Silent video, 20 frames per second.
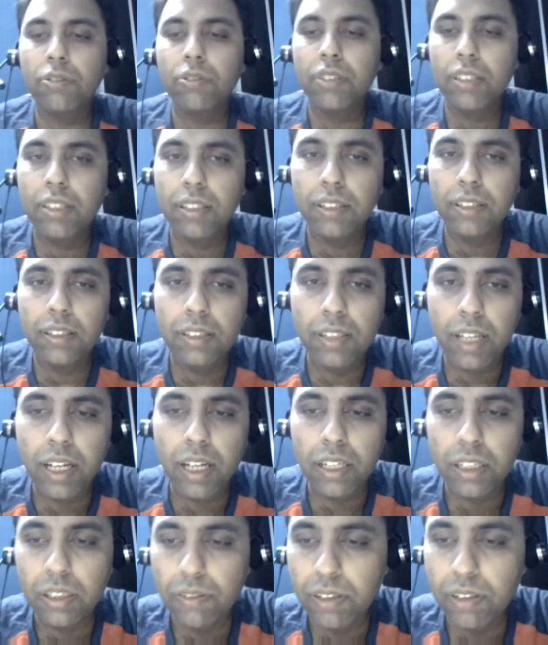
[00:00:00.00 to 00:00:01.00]
see is
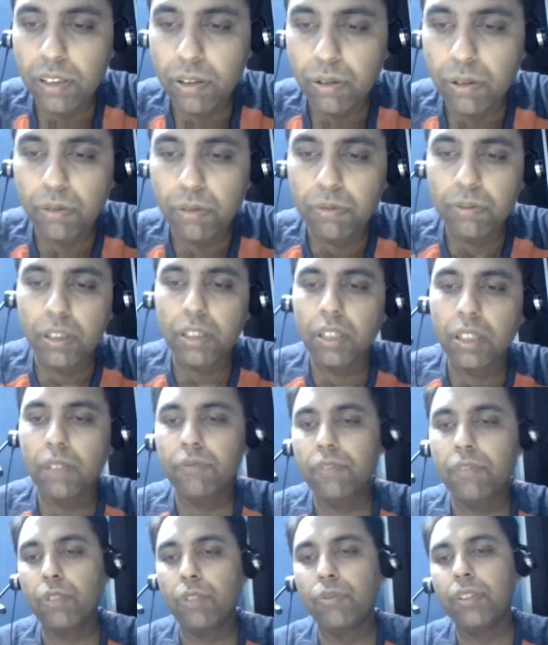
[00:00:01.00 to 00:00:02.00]
that even though the term
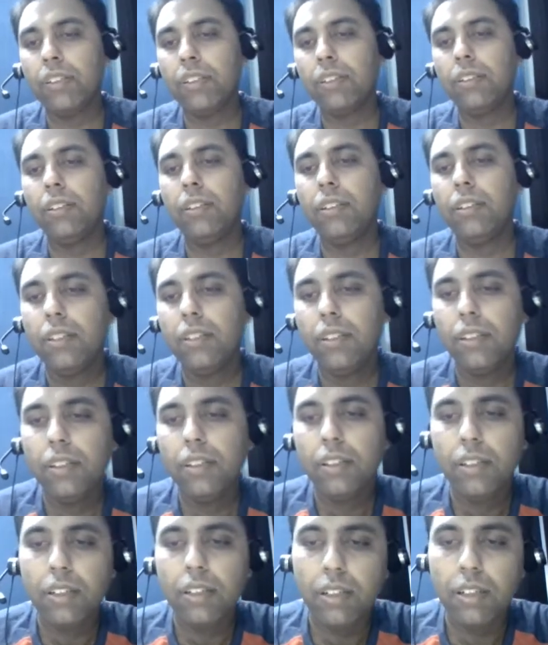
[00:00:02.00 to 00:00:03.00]
frequency
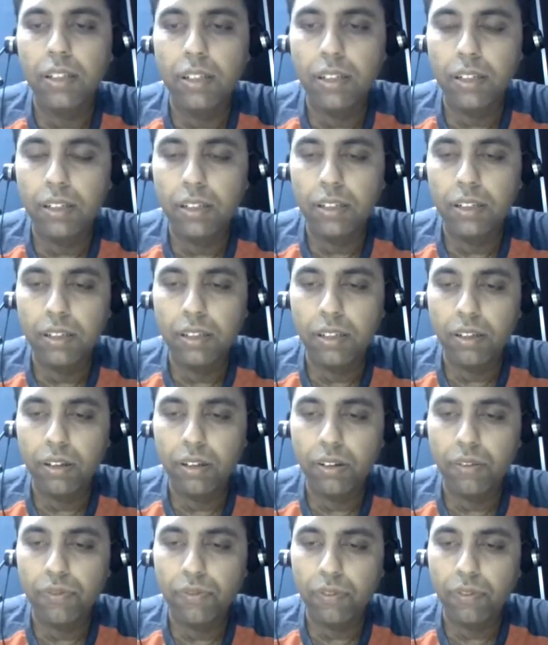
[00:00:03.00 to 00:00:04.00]

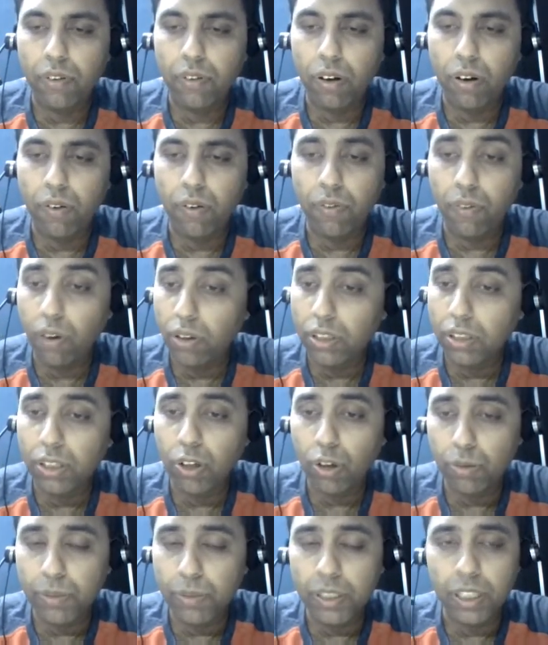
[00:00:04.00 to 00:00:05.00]
of or the
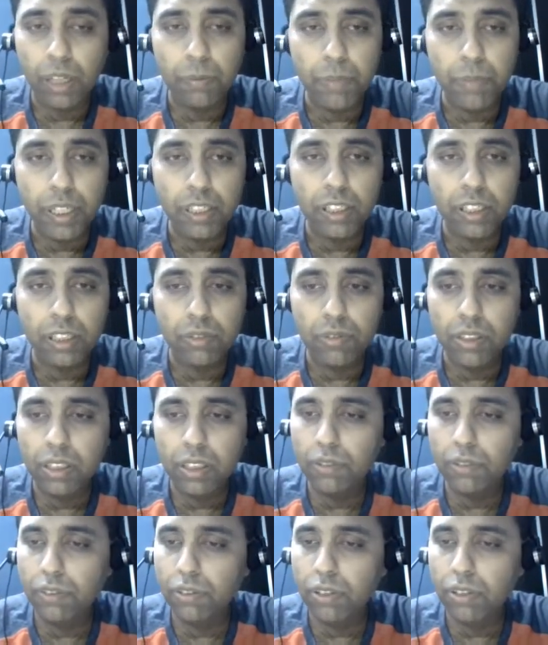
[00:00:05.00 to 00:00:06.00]
document term matrix will
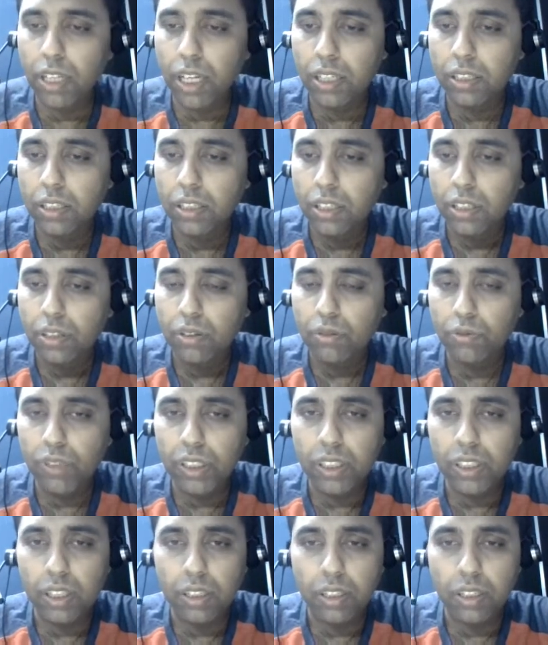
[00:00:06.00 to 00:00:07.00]
give you that
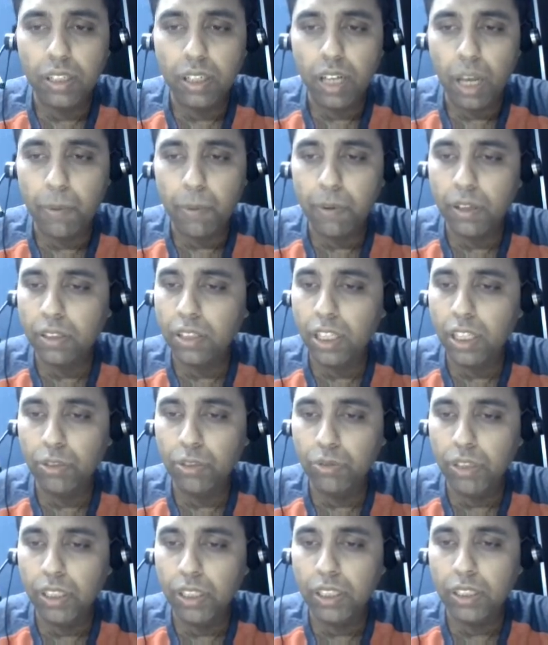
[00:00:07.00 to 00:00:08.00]
which are the amongst the
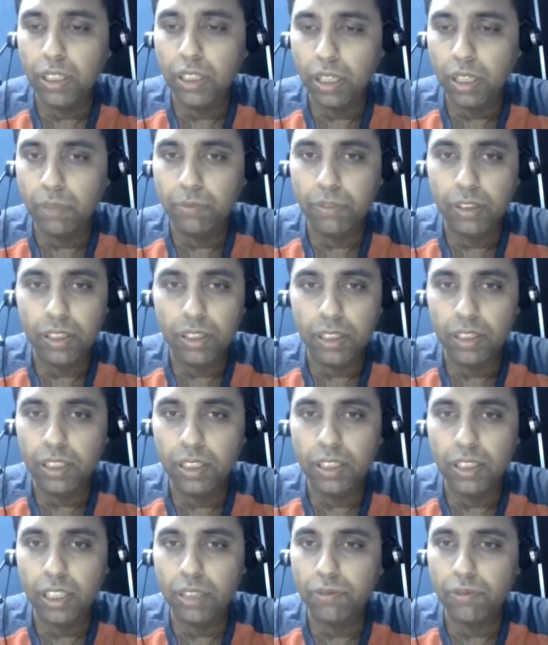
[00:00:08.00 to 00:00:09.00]
unique terms, in this
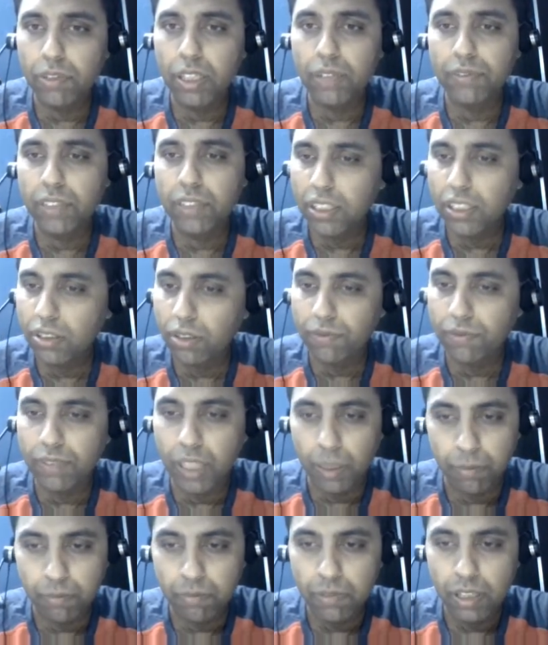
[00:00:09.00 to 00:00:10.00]
case we have 6 of
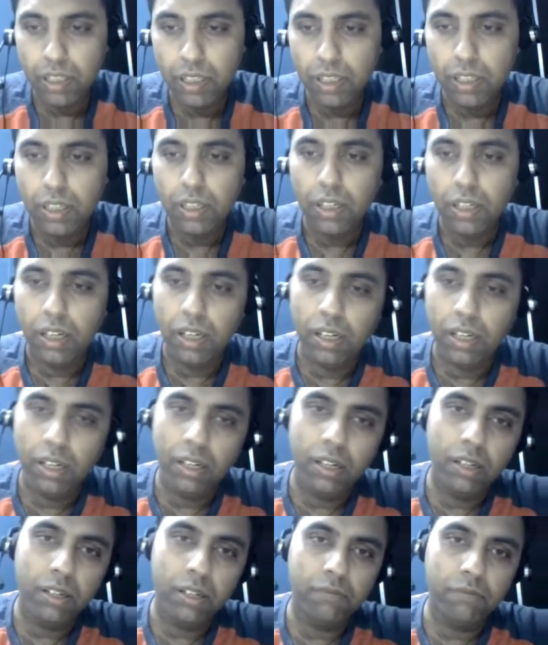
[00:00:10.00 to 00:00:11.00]
them,
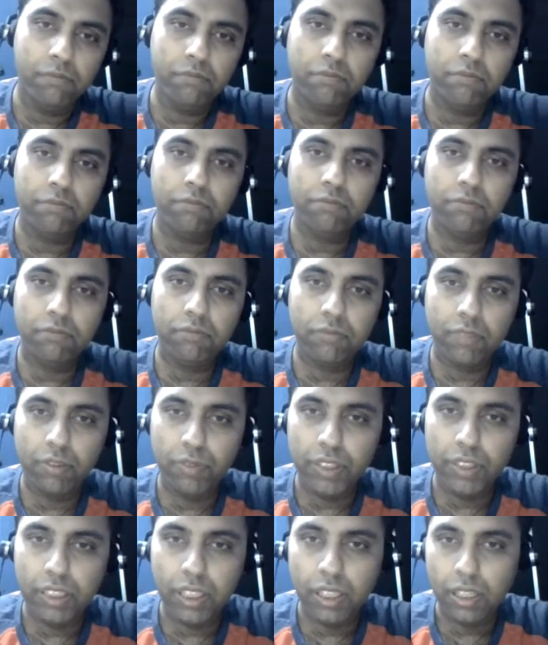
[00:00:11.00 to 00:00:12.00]
uh,
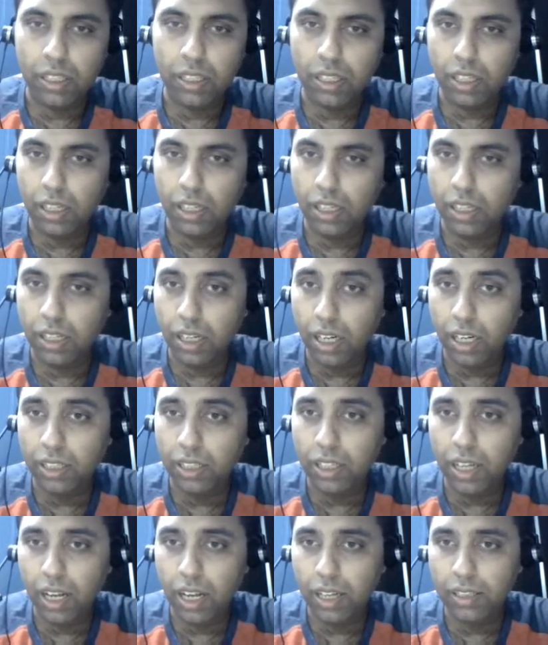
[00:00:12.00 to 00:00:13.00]
which are
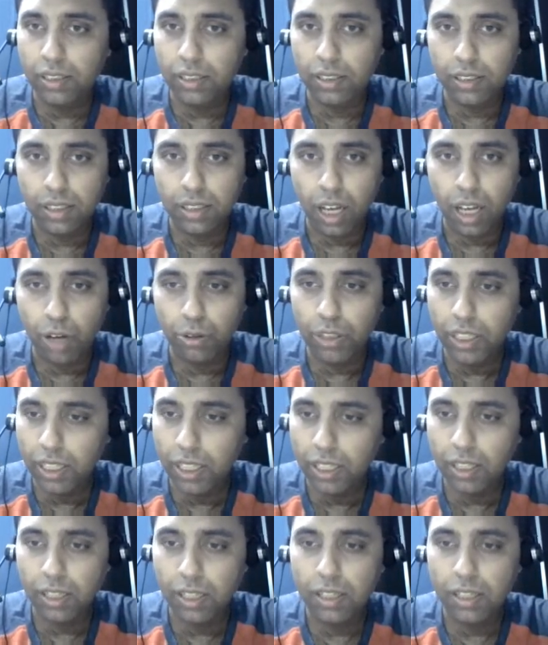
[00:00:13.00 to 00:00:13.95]
underlined out here.